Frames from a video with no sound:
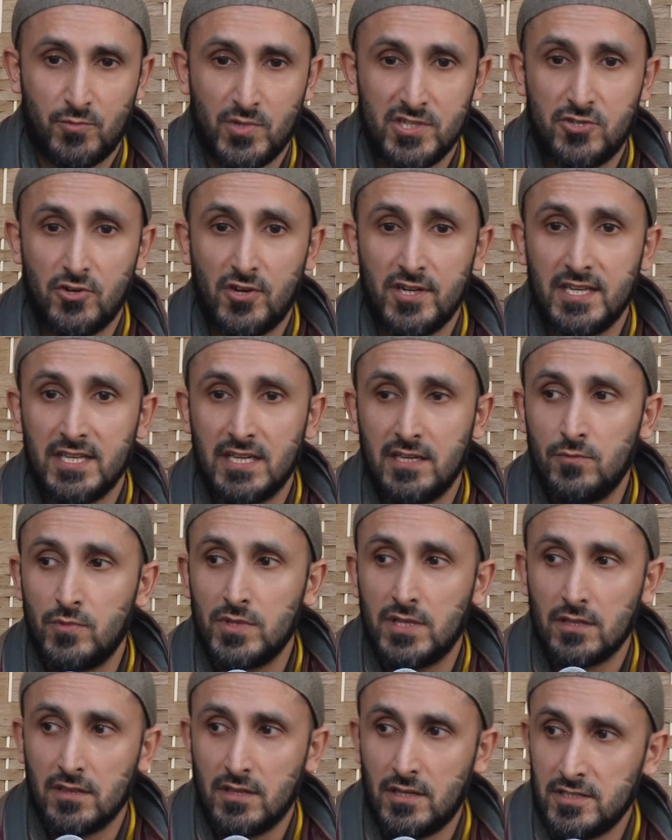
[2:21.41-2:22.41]
We're joining in
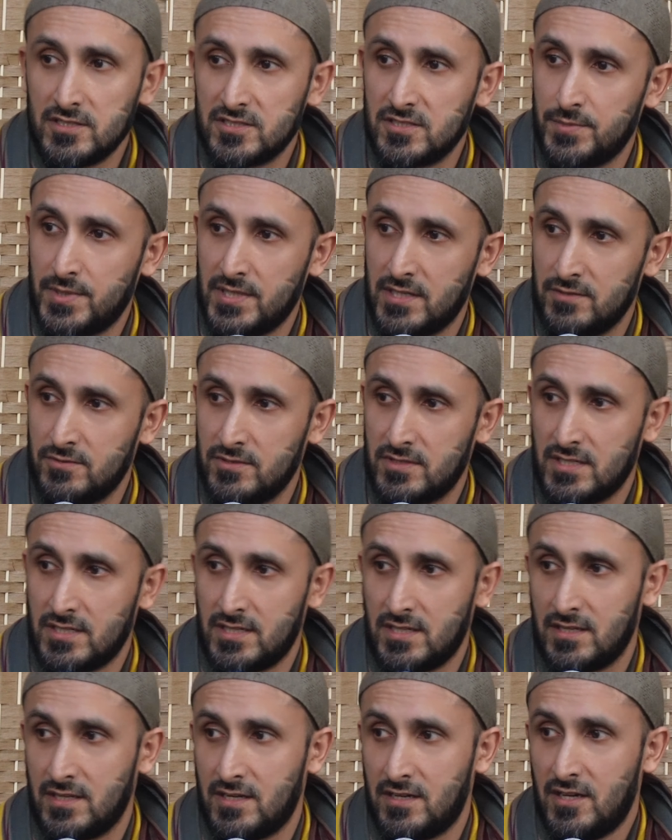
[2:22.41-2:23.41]
with Allah subhanahu wa
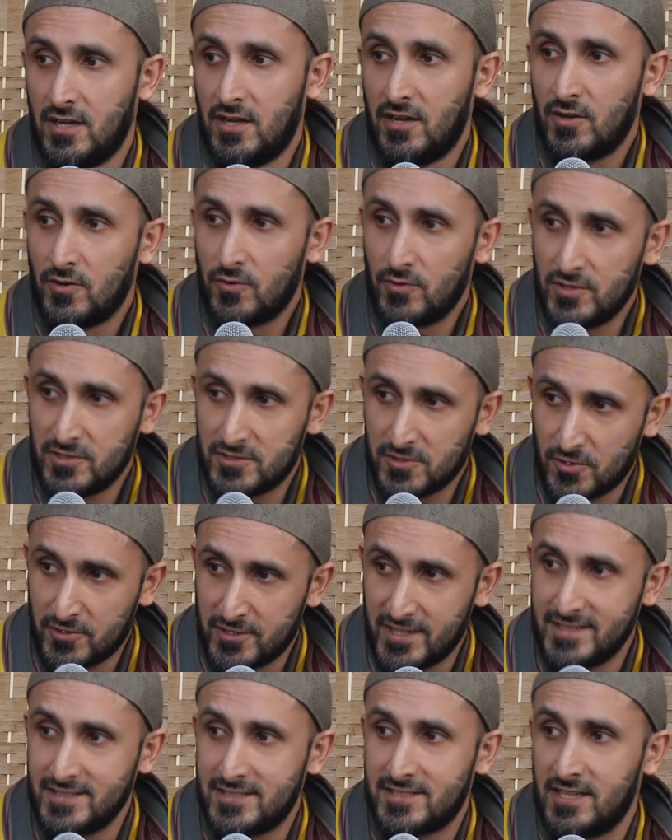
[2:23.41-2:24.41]
ta'ala who is
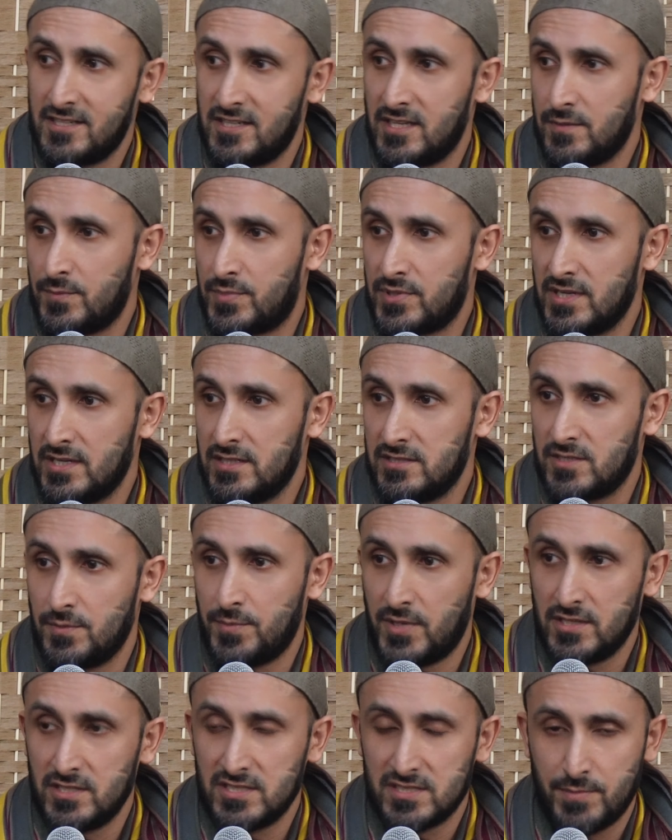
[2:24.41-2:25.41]
already sending prayers
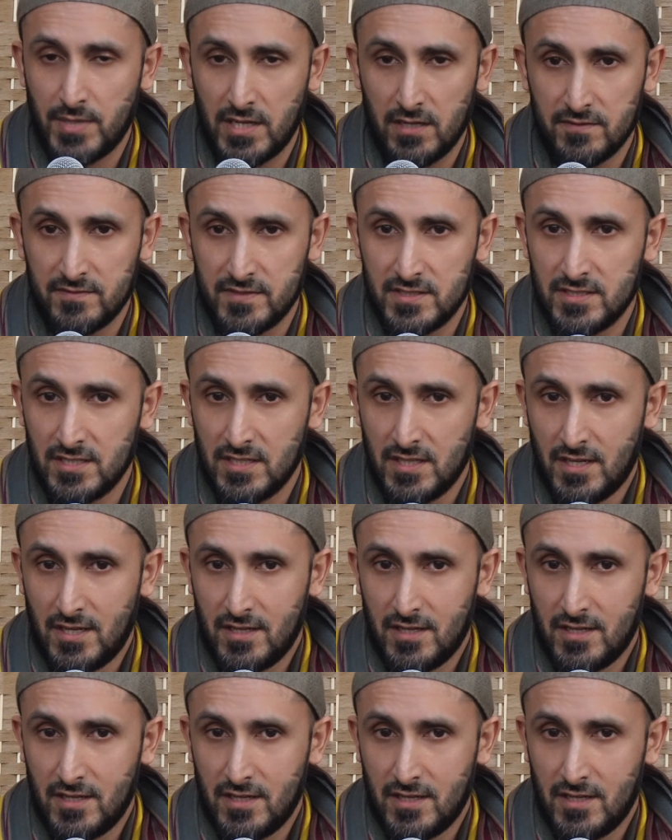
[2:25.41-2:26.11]
upon His beloved